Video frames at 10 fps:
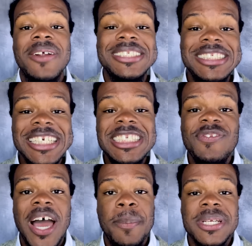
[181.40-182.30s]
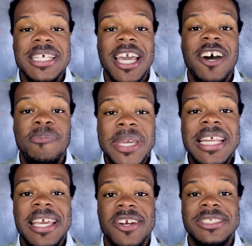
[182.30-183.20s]
sixty-five percent of media
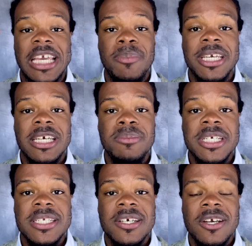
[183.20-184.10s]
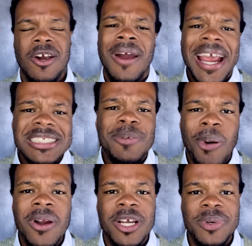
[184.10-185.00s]
and entertainment companies are actually
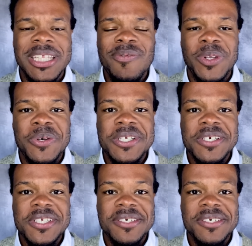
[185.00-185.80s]
partnering with influencers.